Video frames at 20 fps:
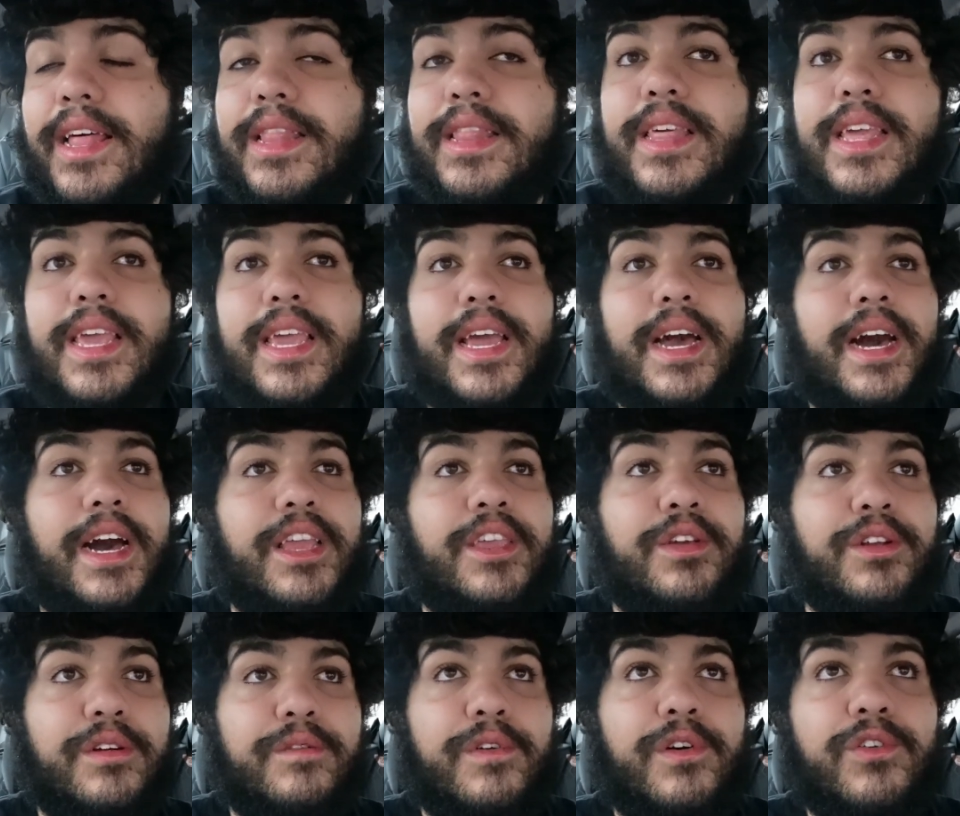the uh,
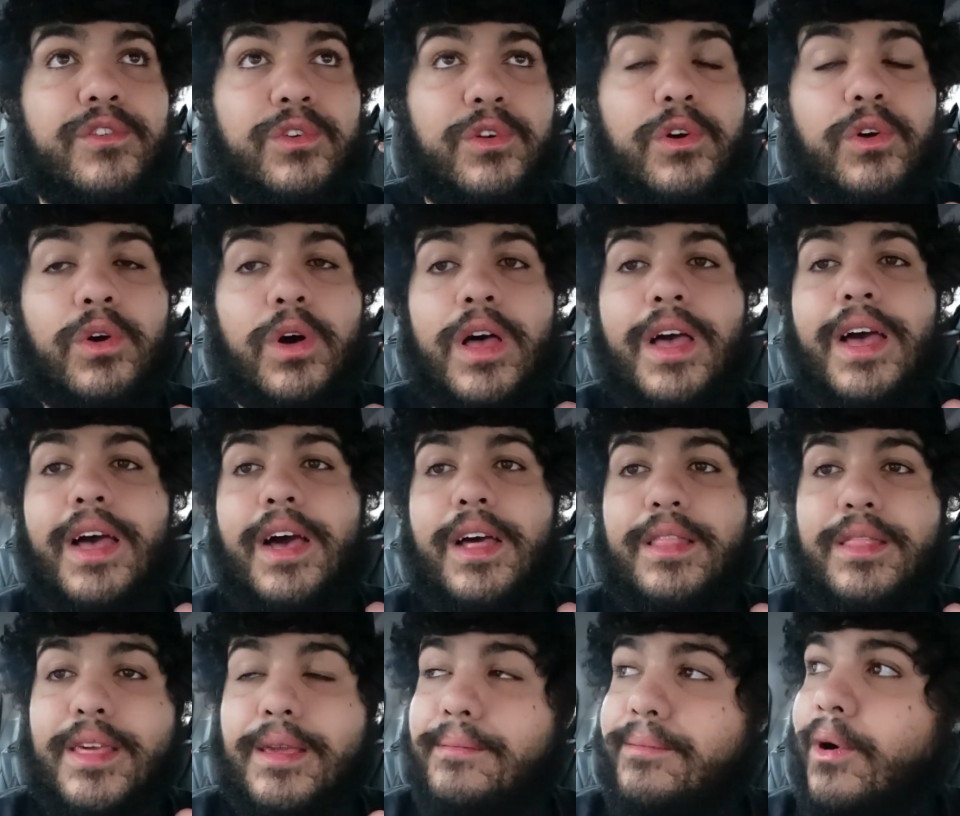Universal
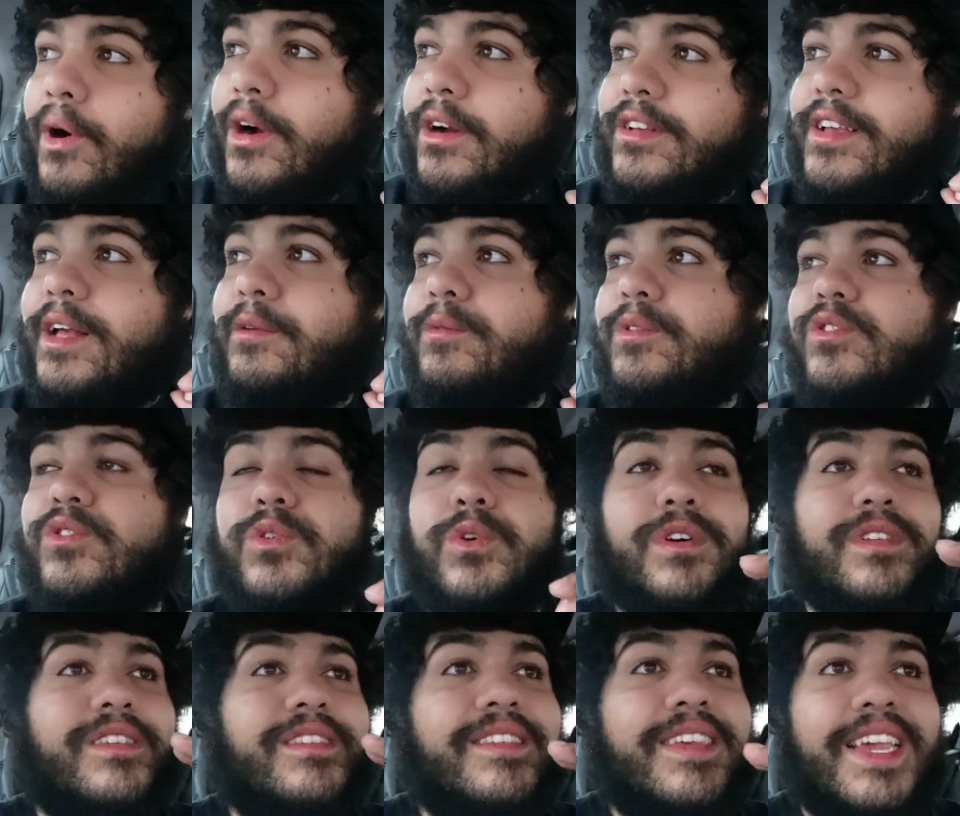theme park and
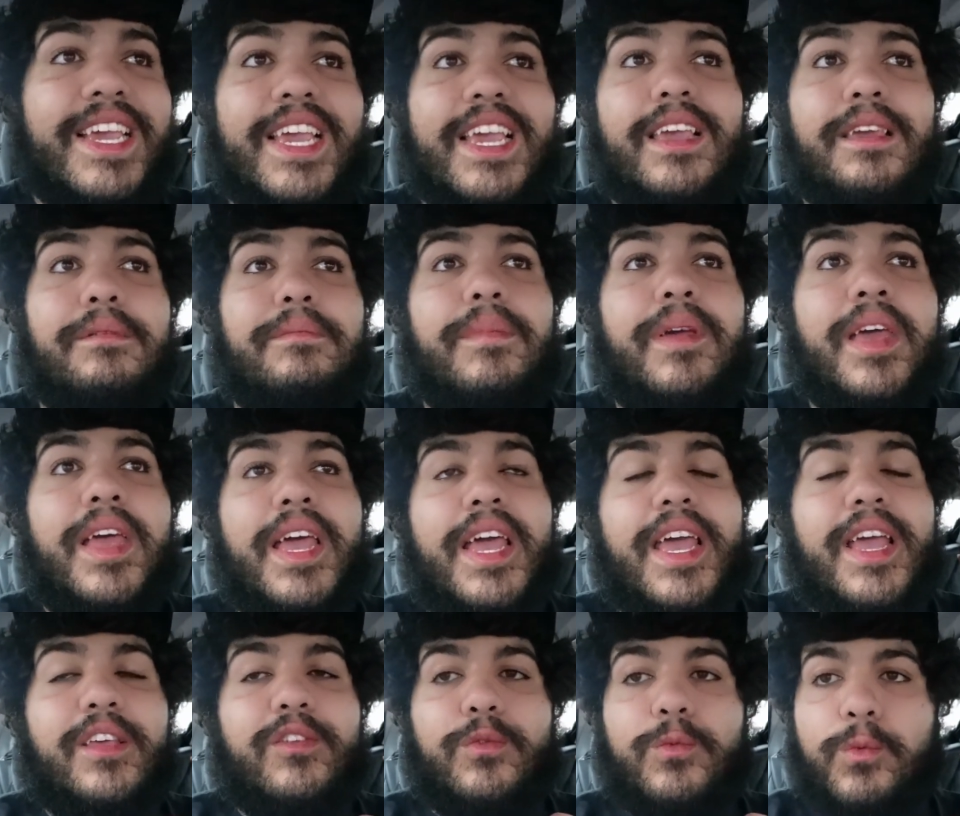resorts team
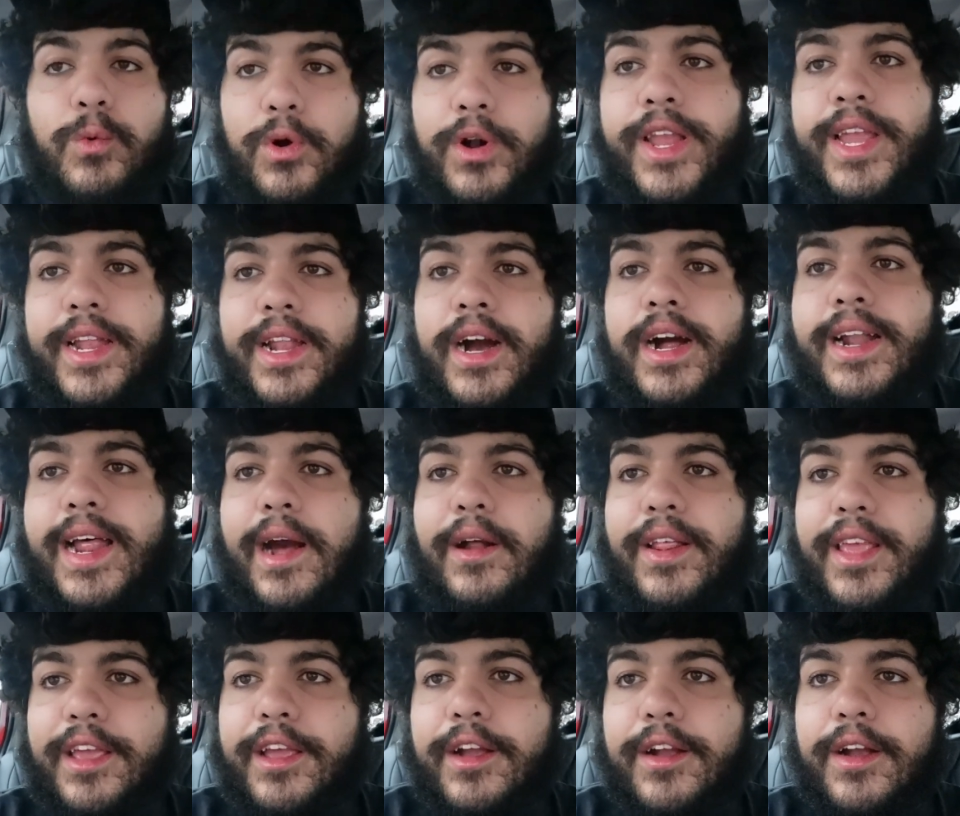is working on out
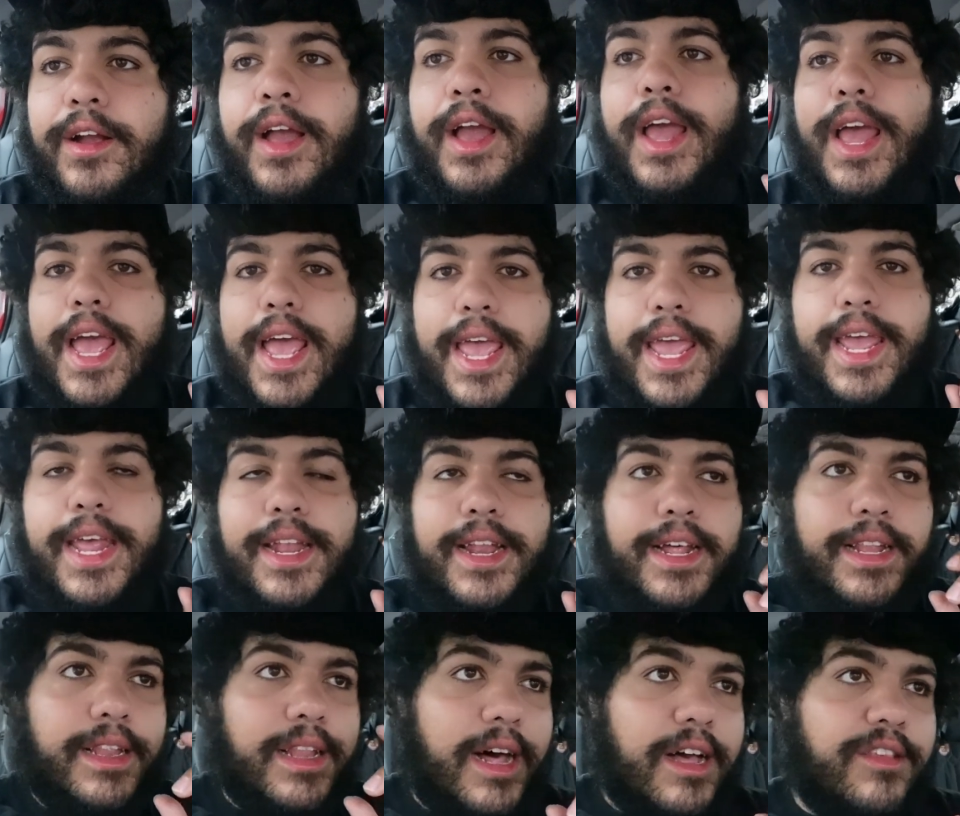here in
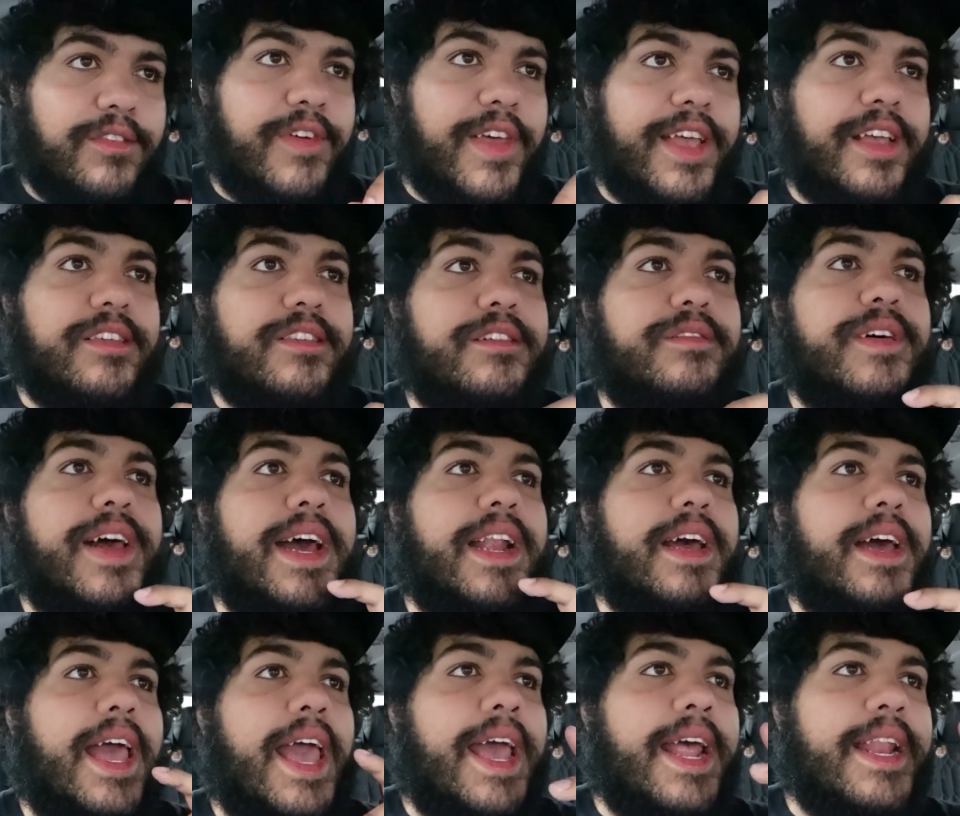Las Vegas, Nevada,
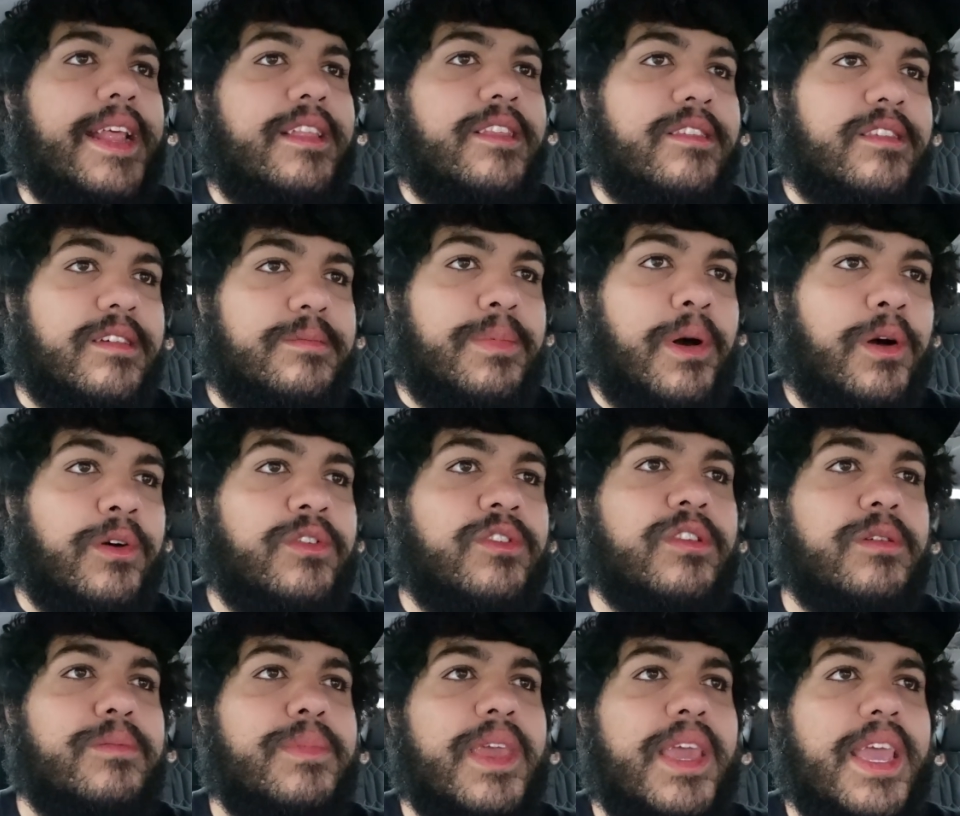and it's supposed
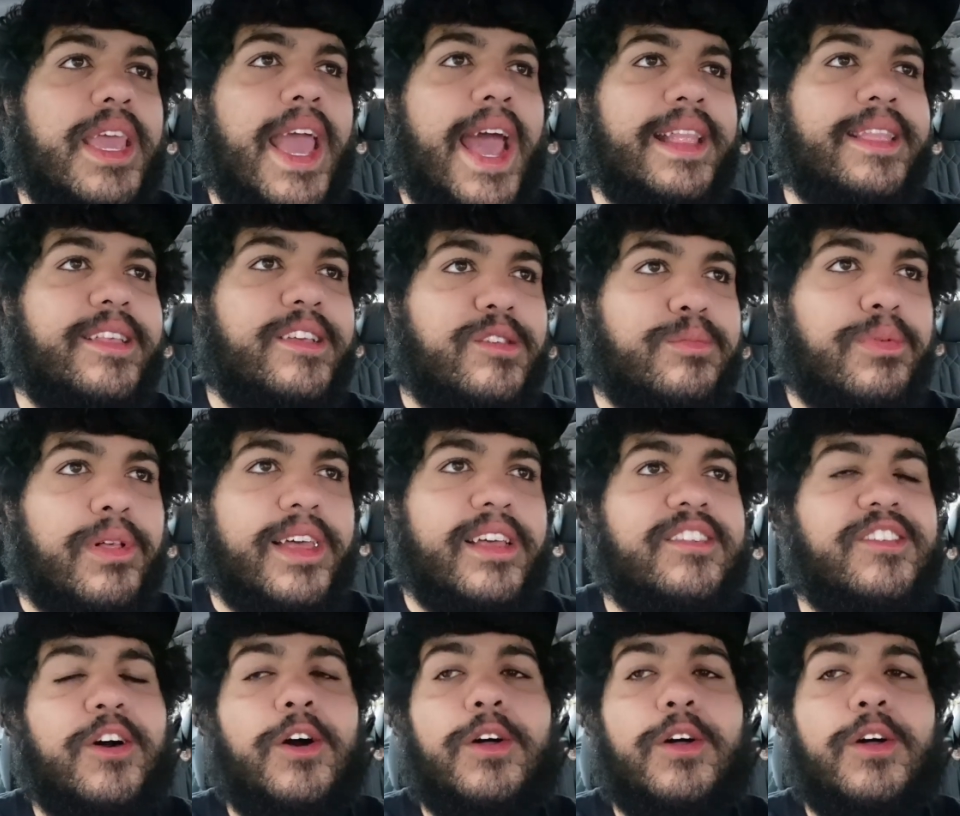to be at this place